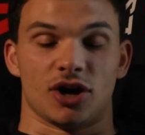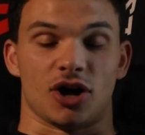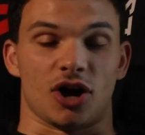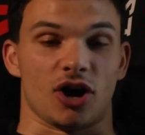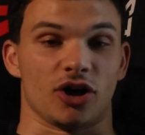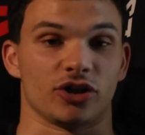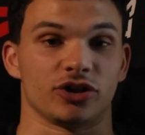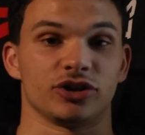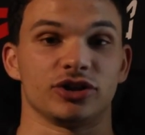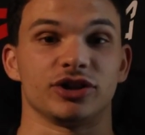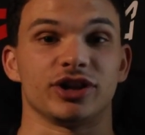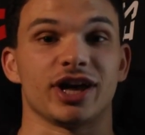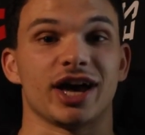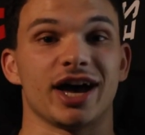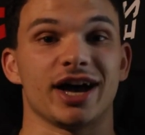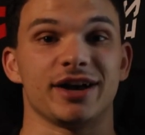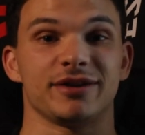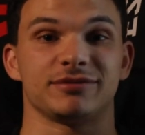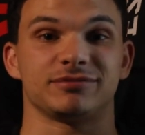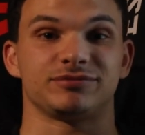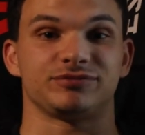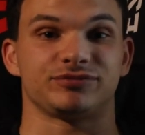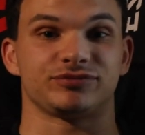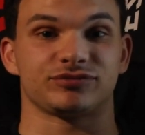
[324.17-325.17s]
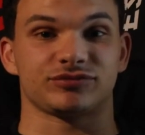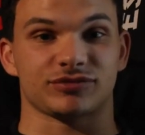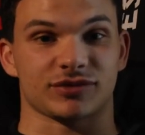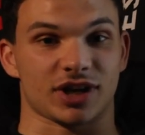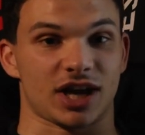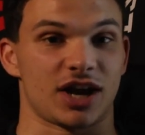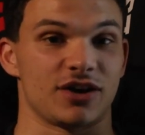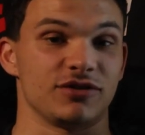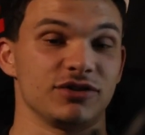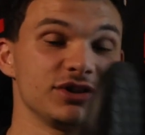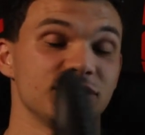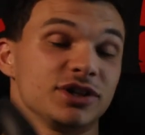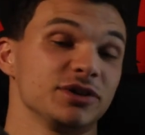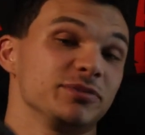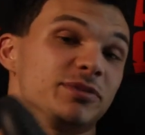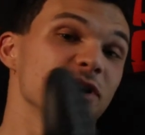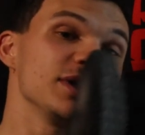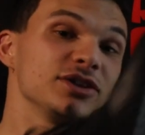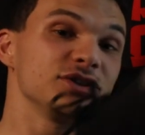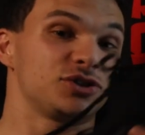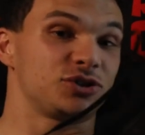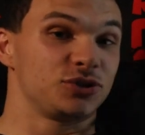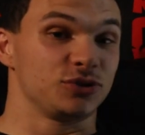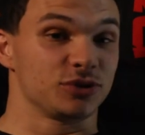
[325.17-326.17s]
Other than that, everything
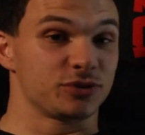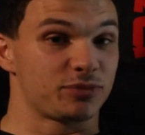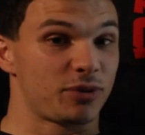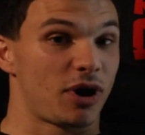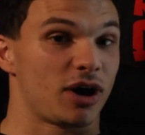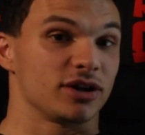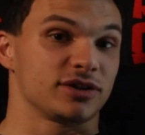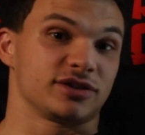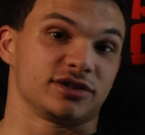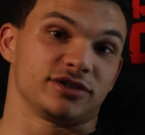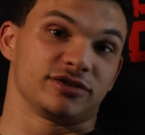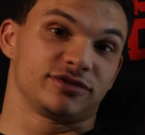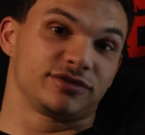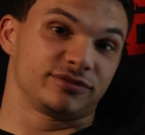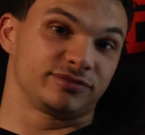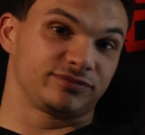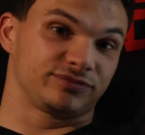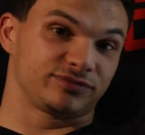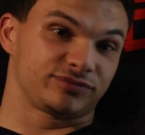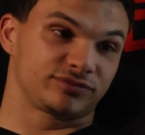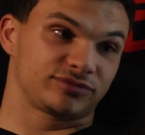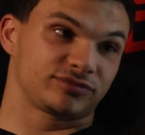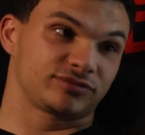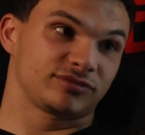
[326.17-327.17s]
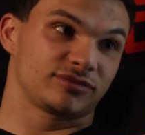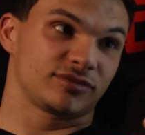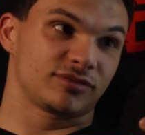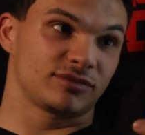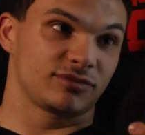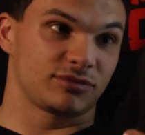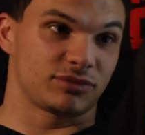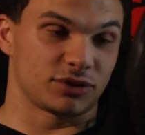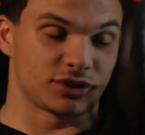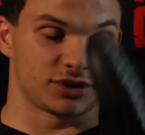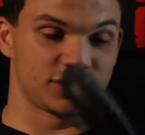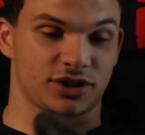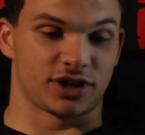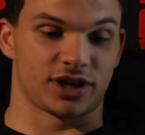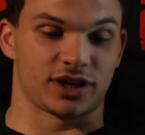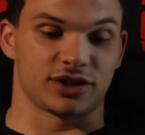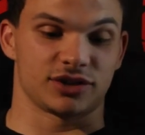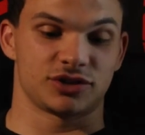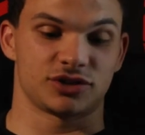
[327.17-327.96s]
about the shoe is positive per se.